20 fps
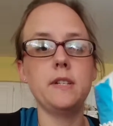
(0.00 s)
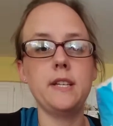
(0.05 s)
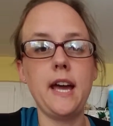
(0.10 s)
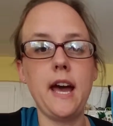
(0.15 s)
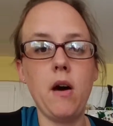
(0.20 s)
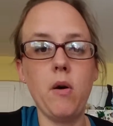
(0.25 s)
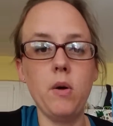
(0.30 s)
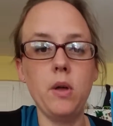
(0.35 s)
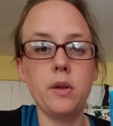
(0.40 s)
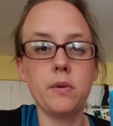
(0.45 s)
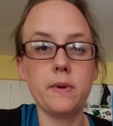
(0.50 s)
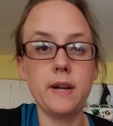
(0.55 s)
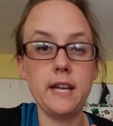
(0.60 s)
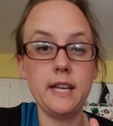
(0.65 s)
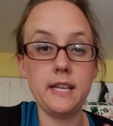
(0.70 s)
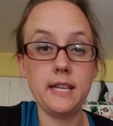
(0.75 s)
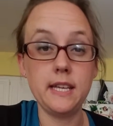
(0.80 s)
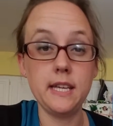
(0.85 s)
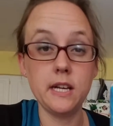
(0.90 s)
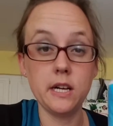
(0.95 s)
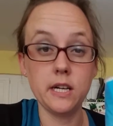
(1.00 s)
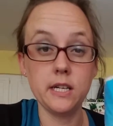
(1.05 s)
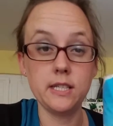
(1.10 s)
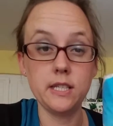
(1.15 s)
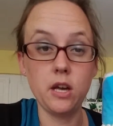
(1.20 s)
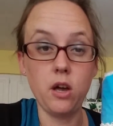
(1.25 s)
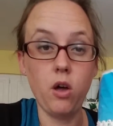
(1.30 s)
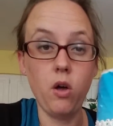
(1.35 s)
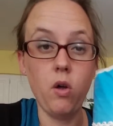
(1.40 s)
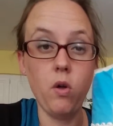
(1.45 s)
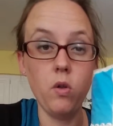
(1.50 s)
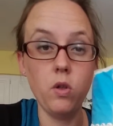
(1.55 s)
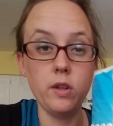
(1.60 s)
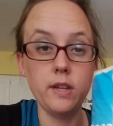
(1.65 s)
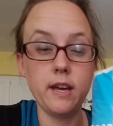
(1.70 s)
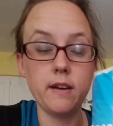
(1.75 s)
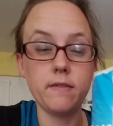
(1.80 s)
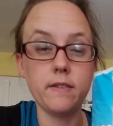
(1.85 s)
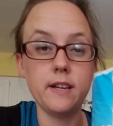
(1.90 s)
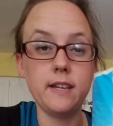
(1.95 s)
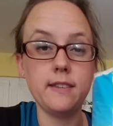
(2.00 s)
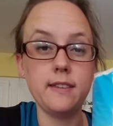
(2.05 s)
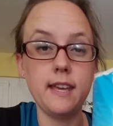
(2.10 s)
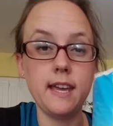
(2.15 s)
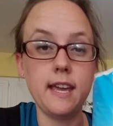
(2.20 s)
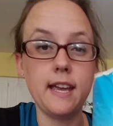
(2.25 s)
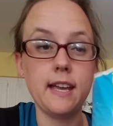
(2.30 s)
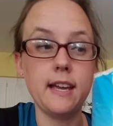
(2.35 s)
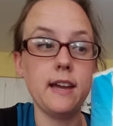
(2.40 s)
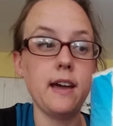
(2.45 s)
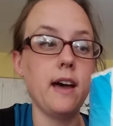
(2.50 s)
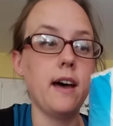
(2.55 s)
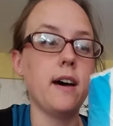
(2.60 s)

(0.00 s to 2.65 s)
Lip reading: towel right here to hold everything.